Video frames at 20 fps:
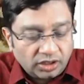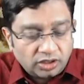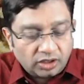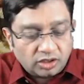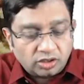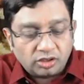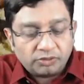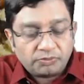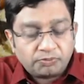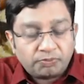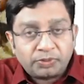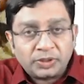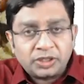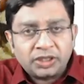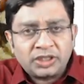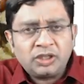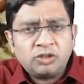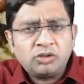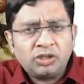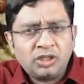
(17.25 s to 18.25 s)
Now
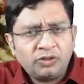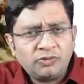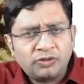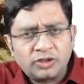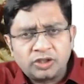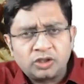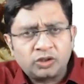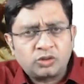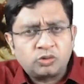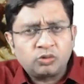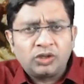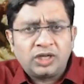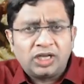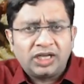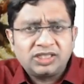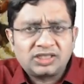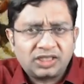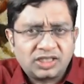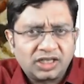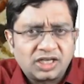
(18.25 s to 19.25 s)
particularly one or two
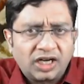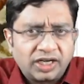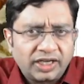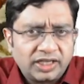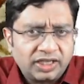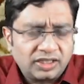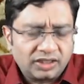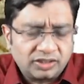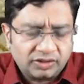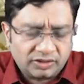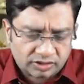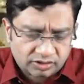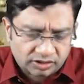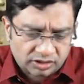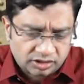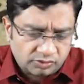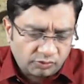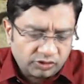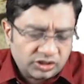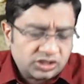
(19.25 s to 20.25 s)
lines regarding
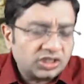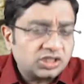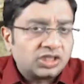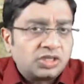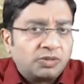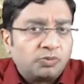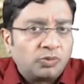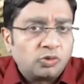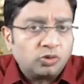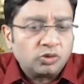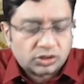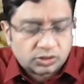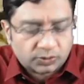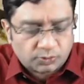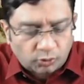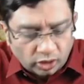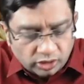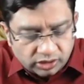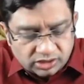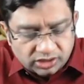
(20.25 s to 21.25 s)
which is the most
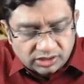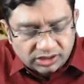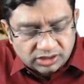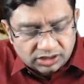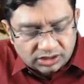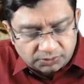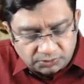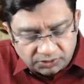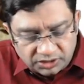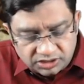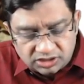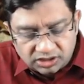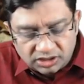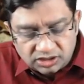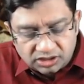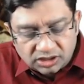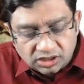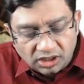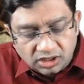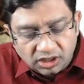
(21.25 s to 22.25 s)
poisonous
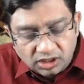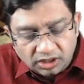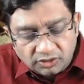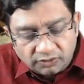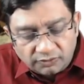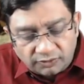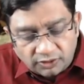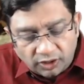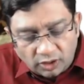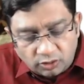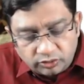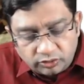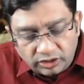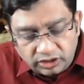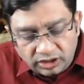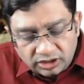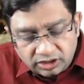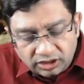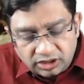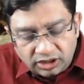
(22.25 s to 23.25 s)
species
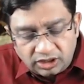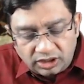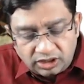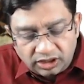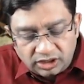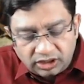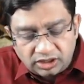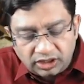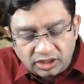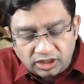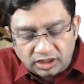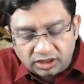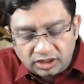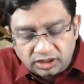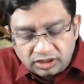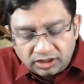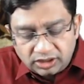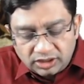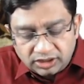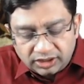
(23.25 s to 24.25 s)
found in the
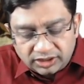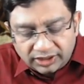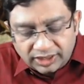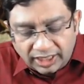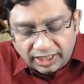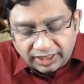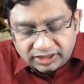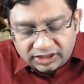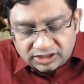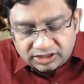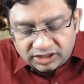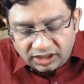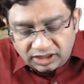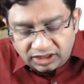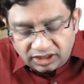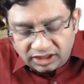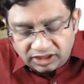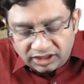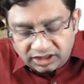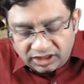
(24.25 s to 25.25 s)
India that is the
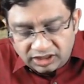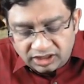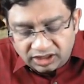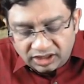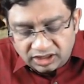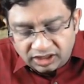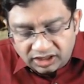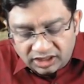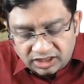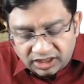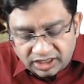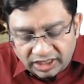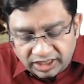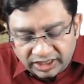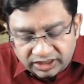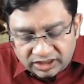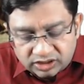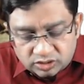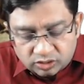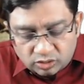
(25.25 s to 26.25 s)
Indian
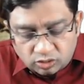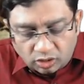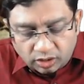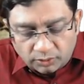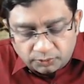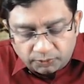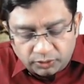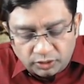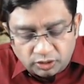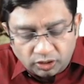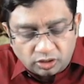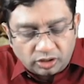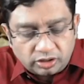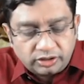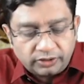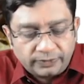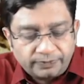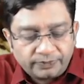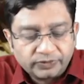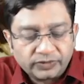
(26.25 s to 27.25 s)
red
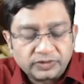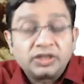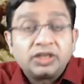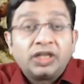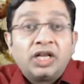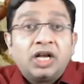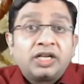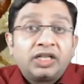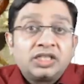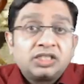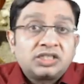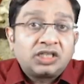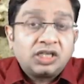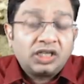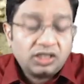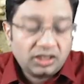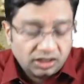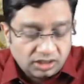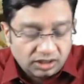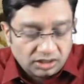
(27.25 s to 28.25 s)
scorpion that is
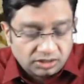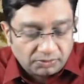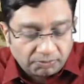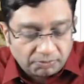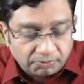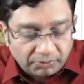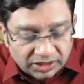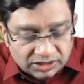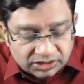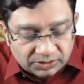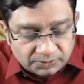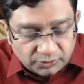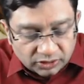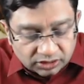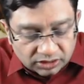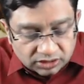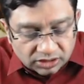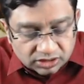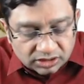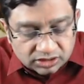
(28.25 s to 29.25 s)
the
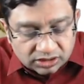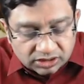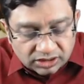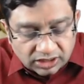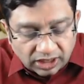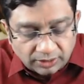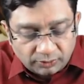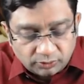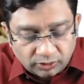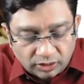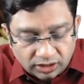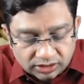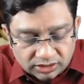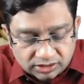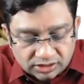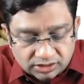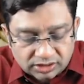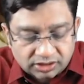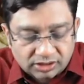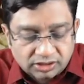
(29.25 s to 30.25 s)
Mesobuthus
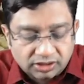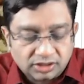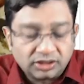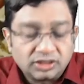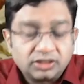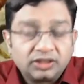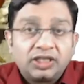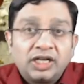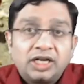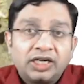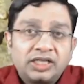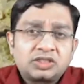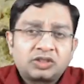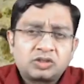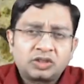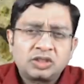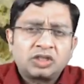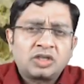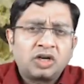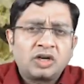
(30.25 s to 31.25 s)
tamulus. That
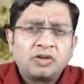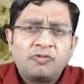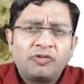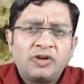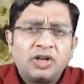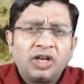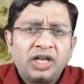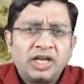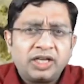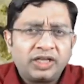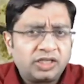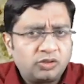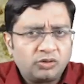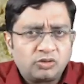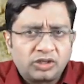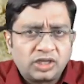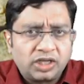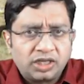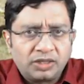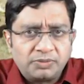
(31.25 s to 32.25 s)
is a kind of one line that you
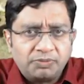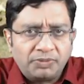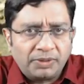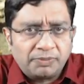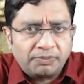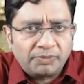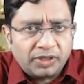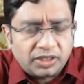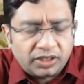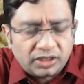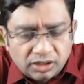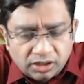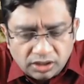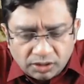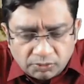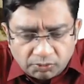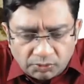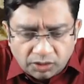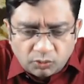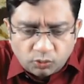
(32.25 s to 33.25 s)
can remember.
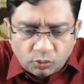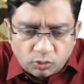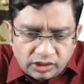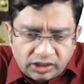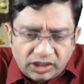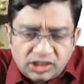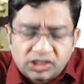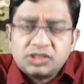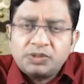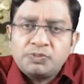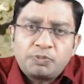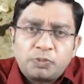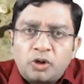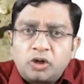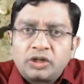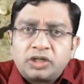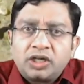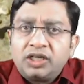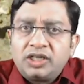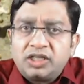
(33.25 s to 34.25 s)
But what is
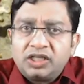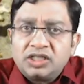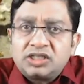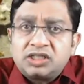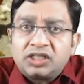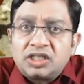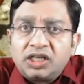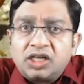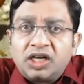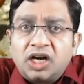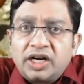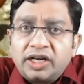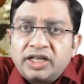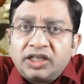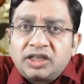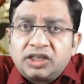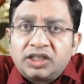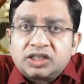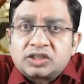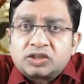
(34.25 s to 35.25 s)
important is
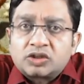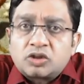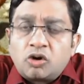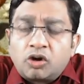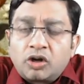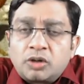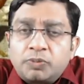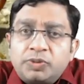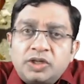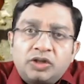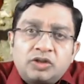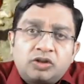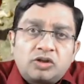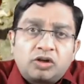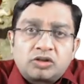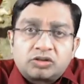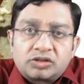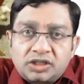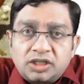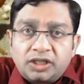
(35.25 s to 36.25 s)
regarding the scorpion
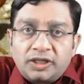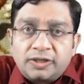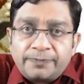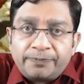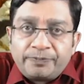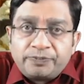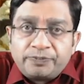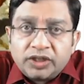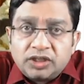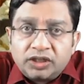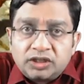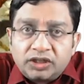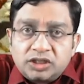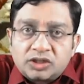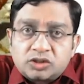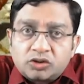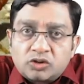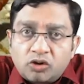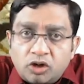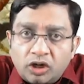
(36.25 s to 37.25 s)
toxin.
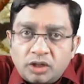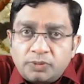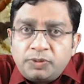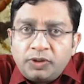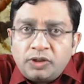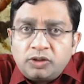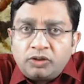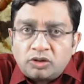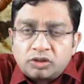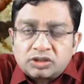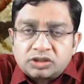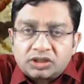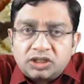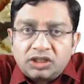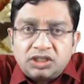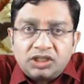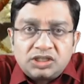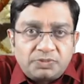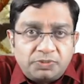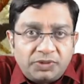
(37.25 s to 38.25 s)
This scorpion
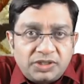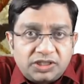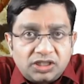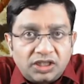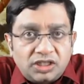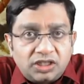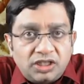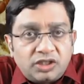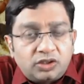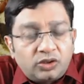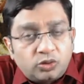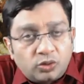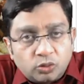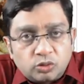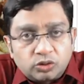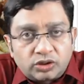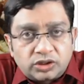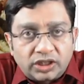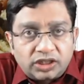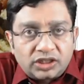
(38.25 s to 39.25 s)
toxin is majorly
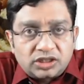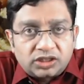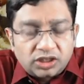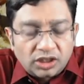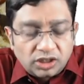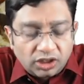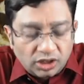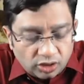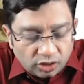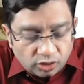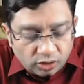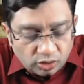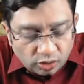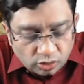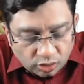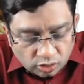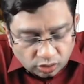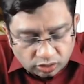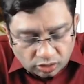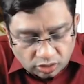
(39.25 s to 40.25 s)
two things,
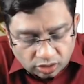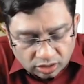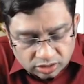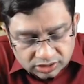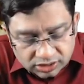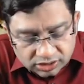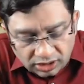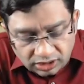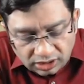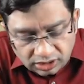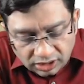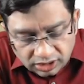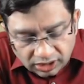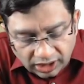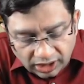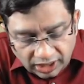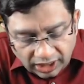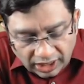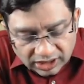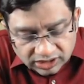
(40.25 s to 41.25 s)
neurotoxin
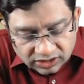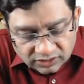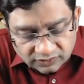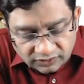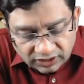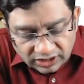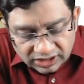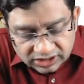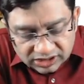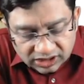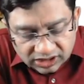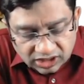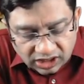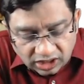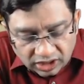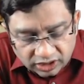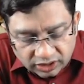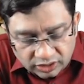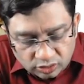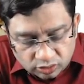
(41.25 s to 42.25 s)
as well as
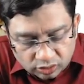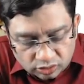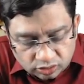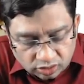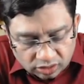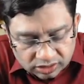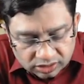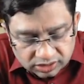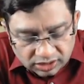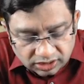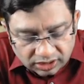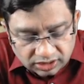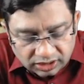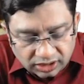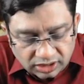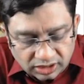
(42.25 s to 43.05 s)
cardiotoxin.